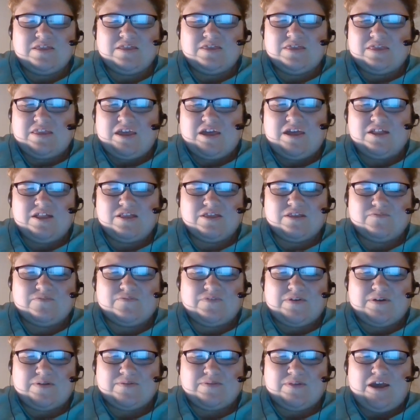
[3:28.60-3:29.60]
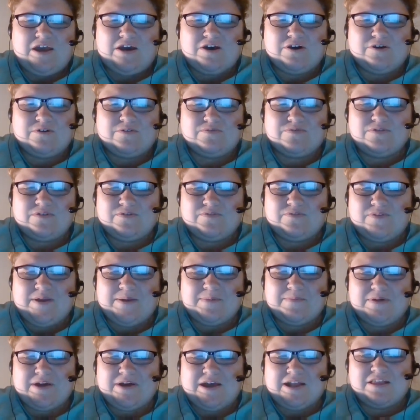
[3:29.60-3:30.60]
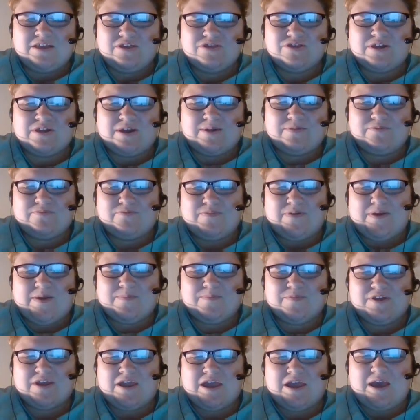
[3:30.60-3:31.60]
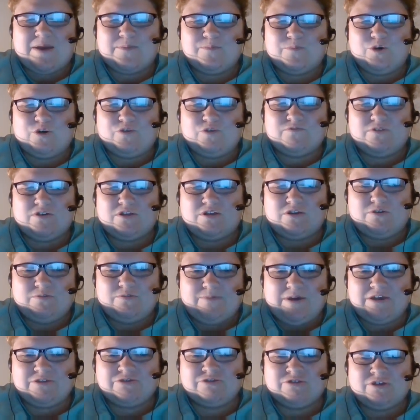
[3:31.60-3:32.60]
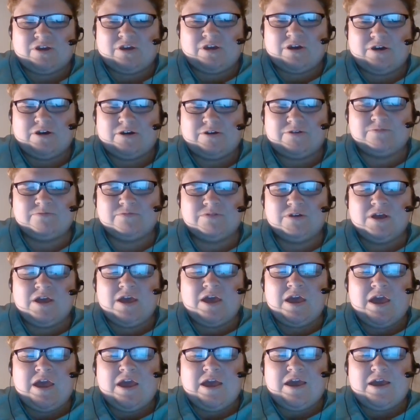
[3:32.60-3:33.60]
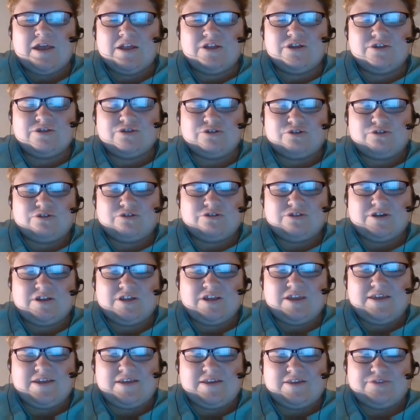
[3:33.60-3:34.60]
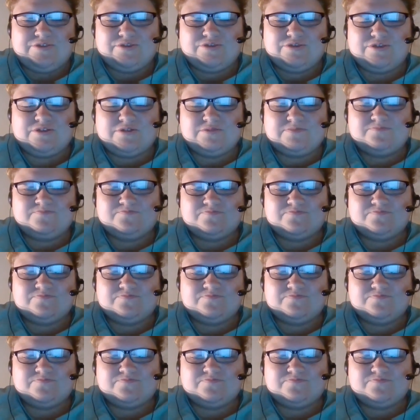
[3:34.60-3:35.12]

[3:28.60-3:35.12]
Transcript: Then at this time the family had moved to New Mexico in his early teens.